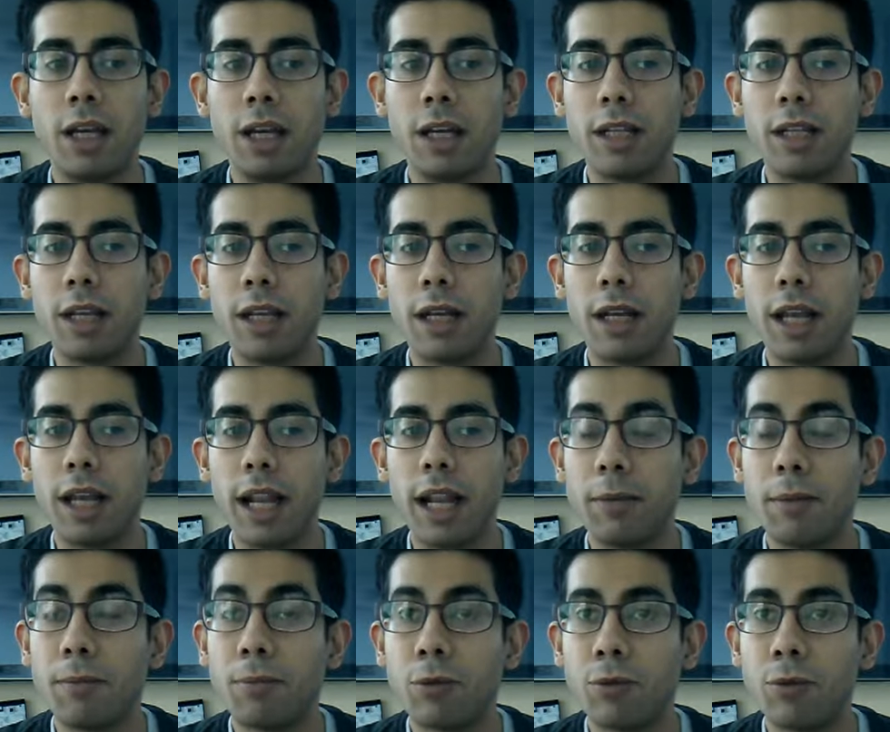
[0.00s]
and
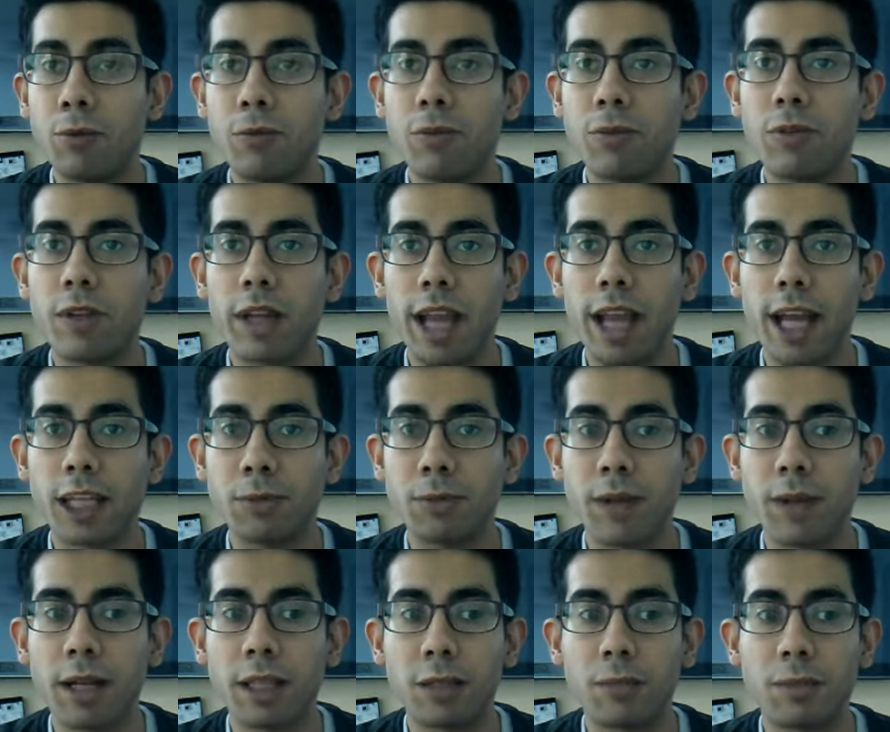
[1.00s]
improve the cash
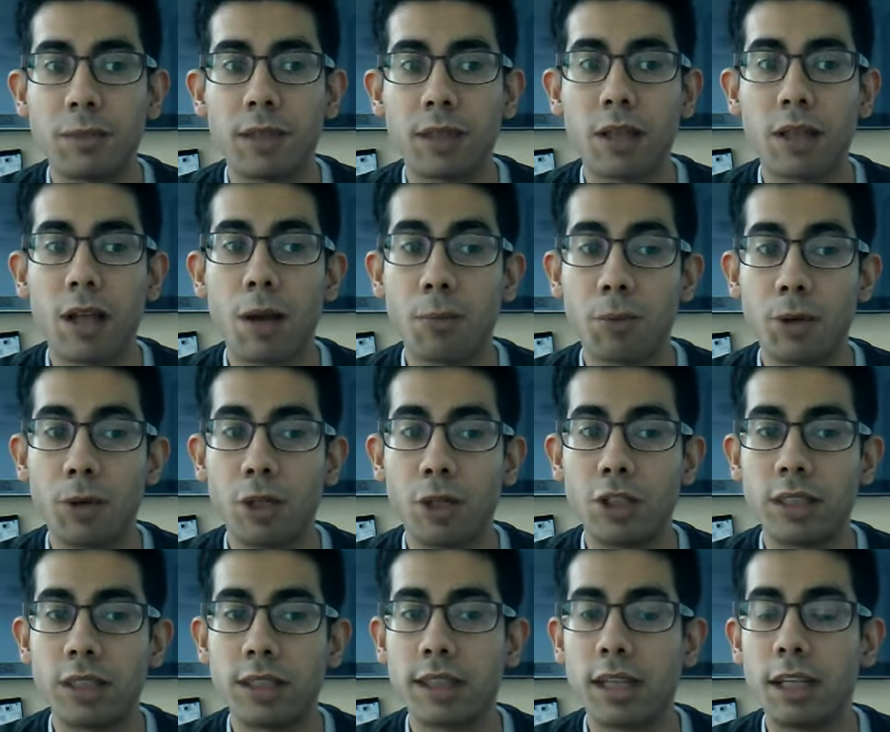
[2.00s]
management
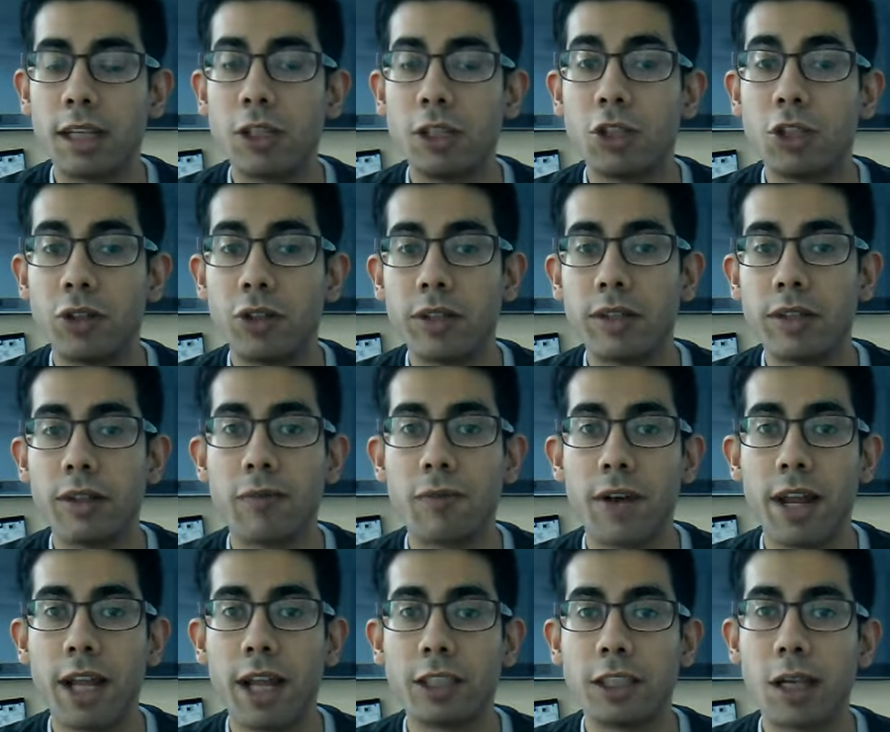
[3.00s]
operations and ensuring the
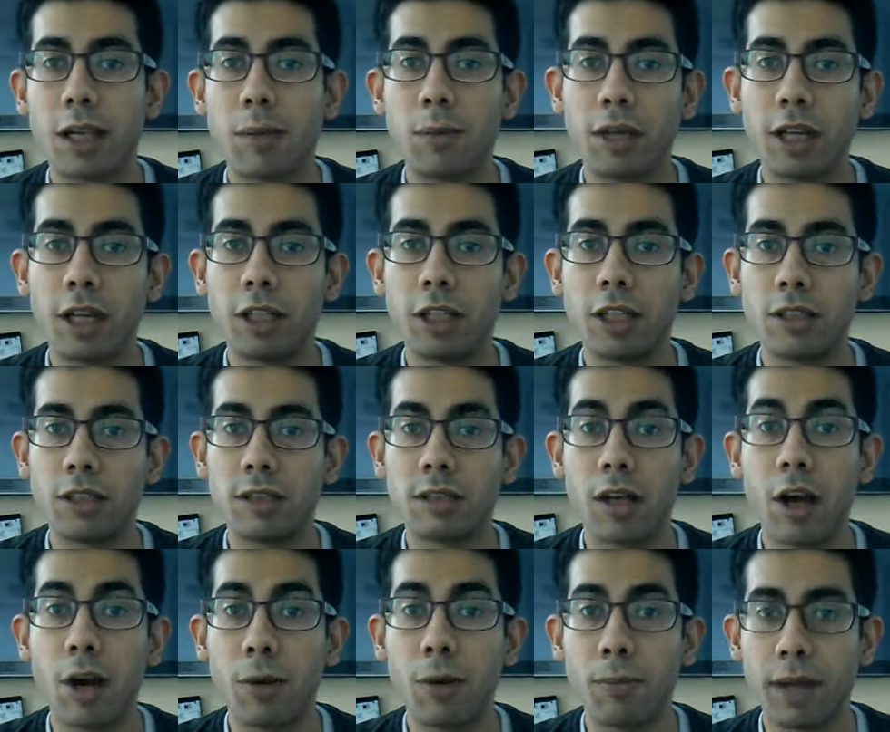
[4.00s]
financial obligations
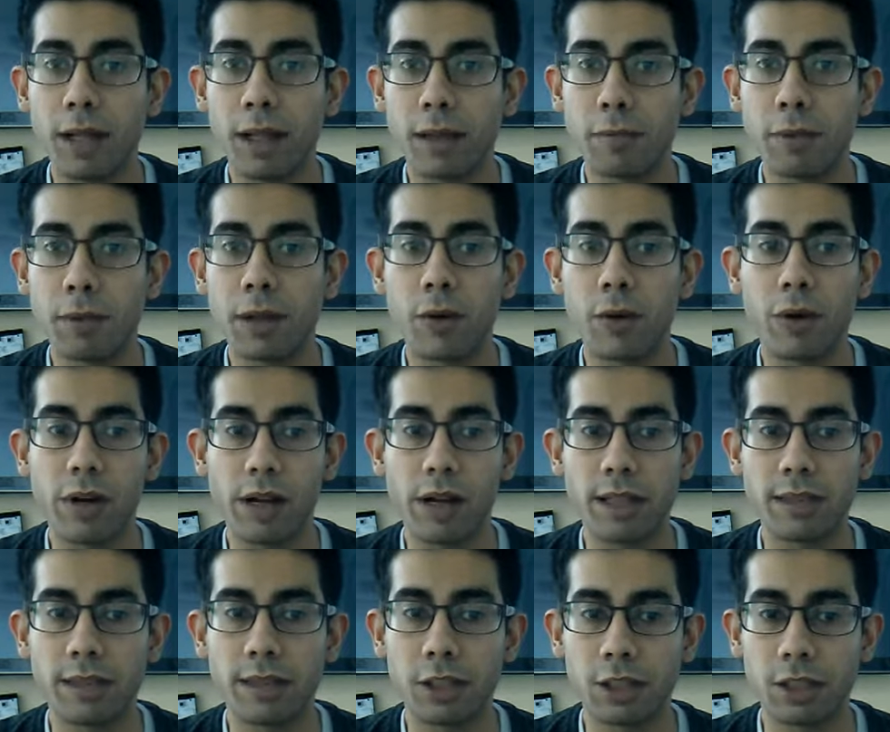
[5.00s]
are met by the
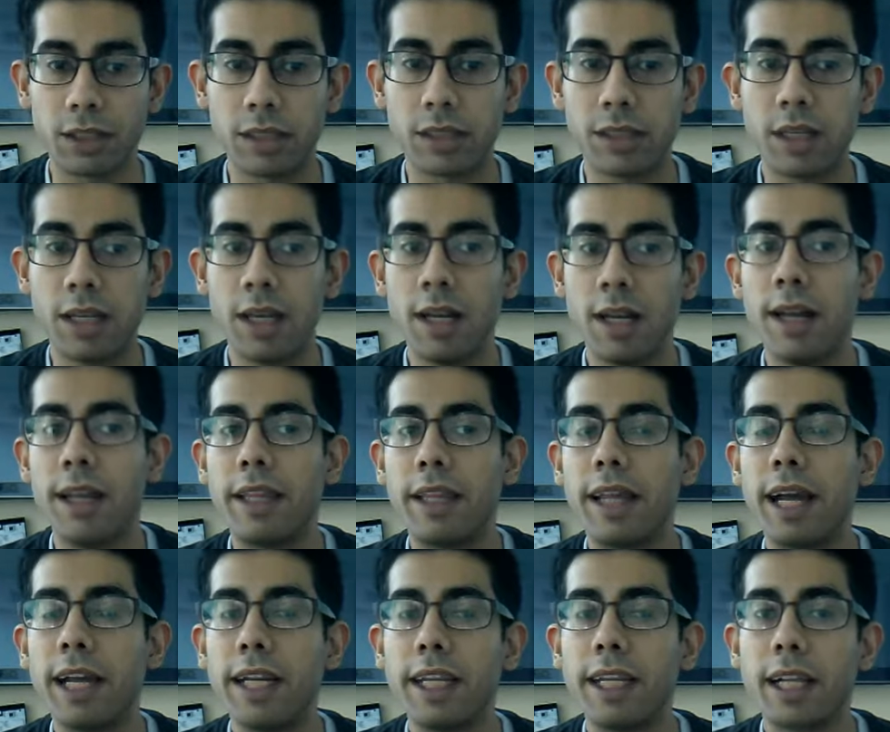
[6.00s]
organization. The
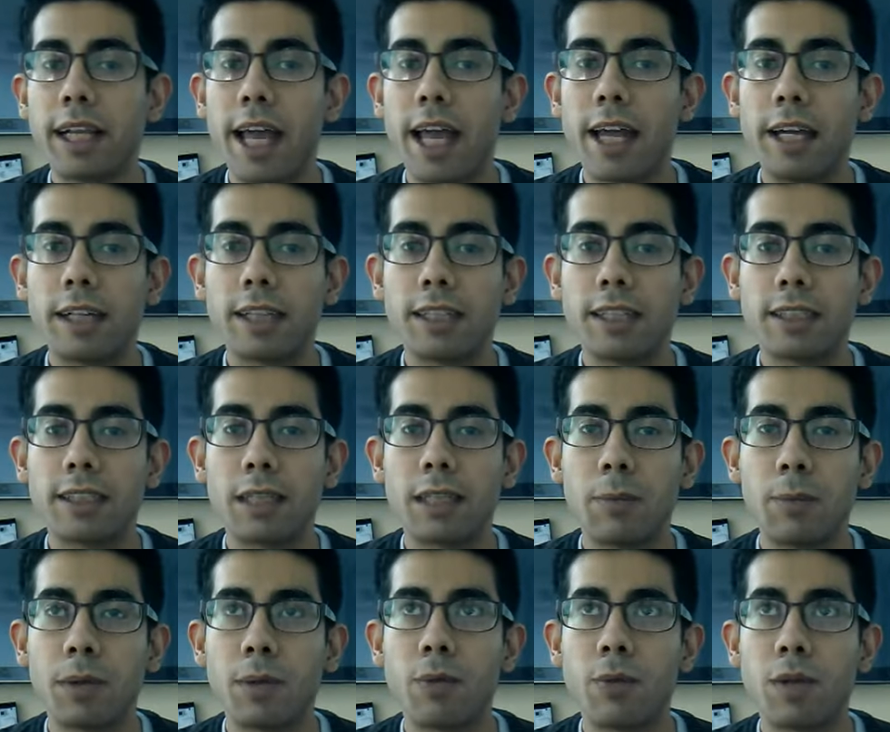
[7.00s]
ideal candidate is
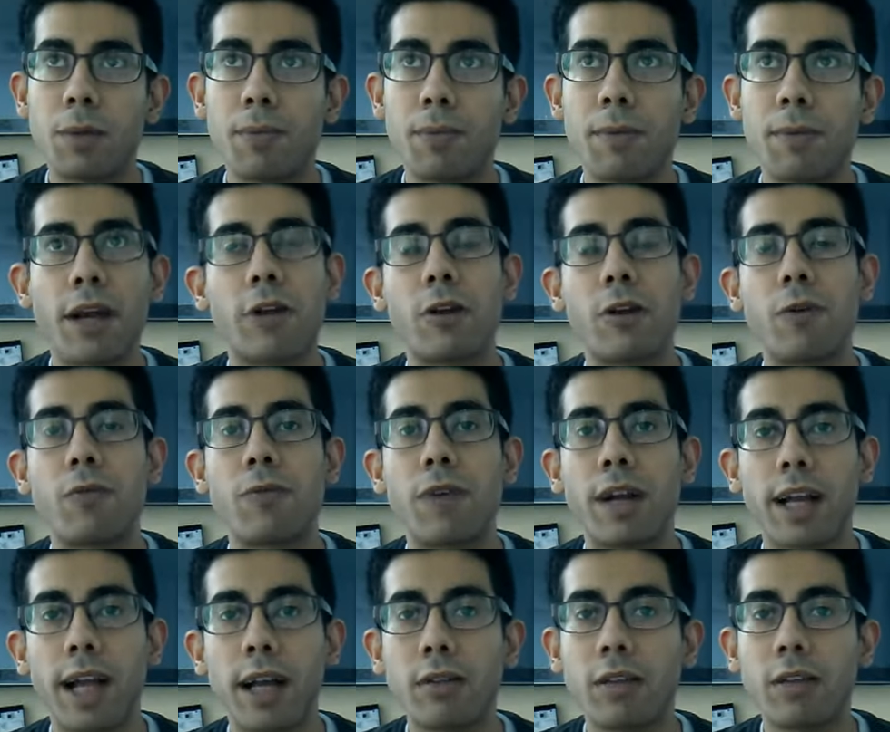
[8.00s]
someone with a background of
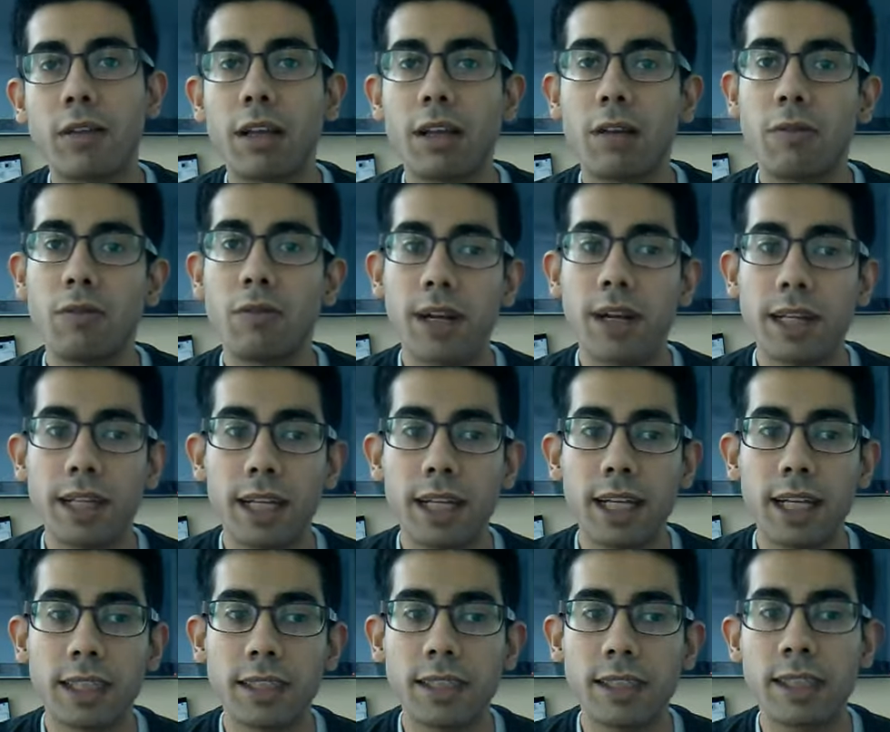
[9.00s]
accounting and
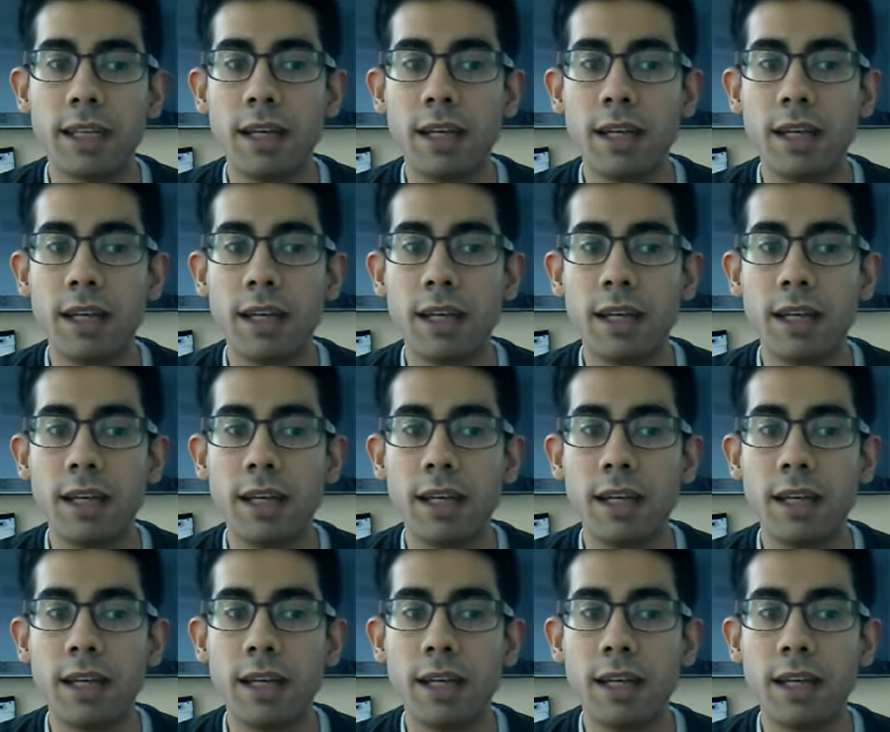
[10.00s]
finance,